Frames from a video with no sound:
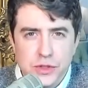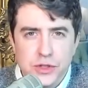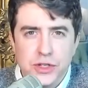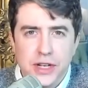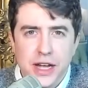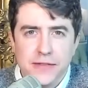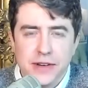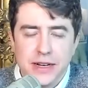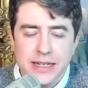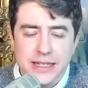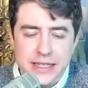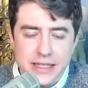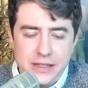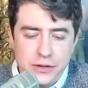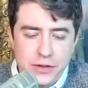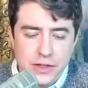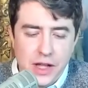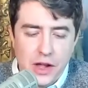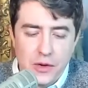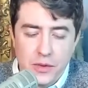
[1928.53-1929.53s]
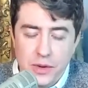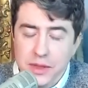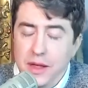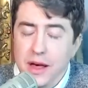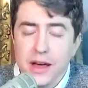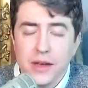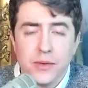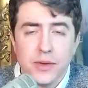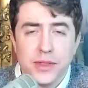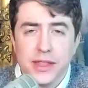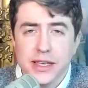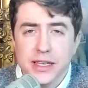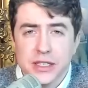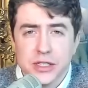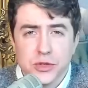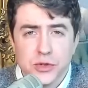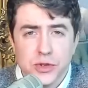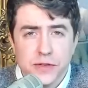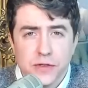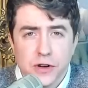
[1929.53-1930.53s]
We should have ideals that are in line with the
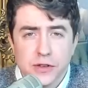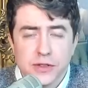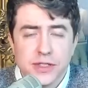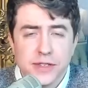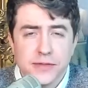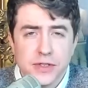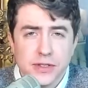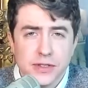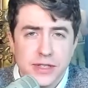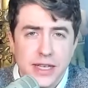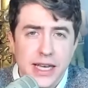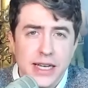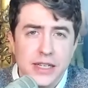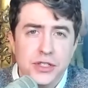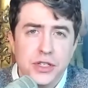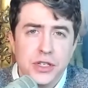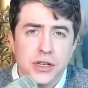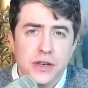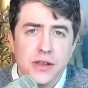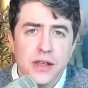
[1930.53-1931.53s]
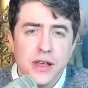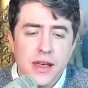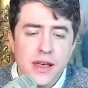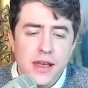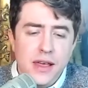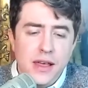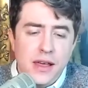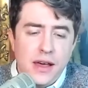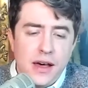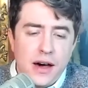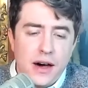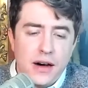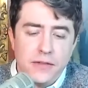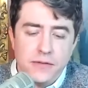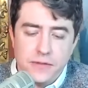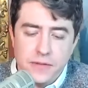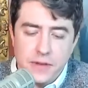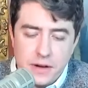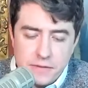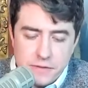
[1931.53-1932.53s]
history of our civilization,
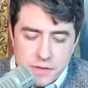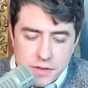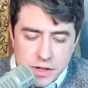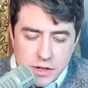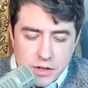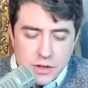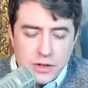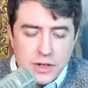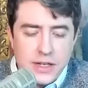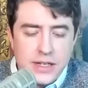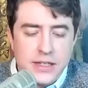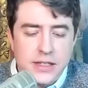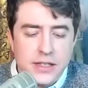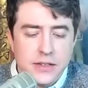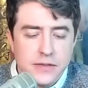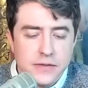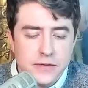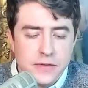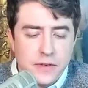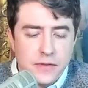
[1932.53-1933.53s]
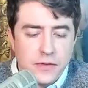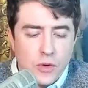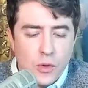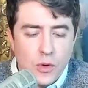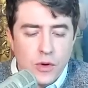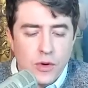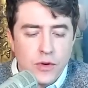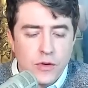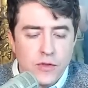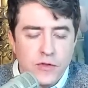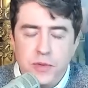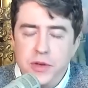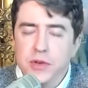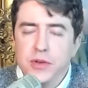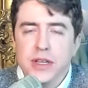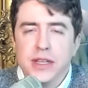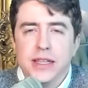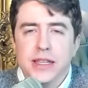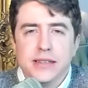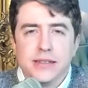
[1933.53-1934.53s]
of the good, of order, of
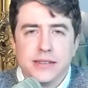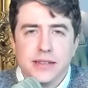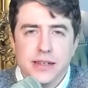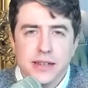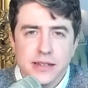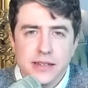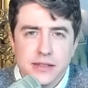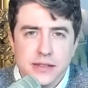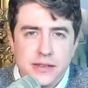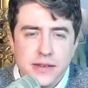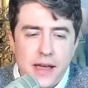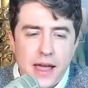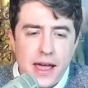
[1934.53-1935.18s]
beauty, these things.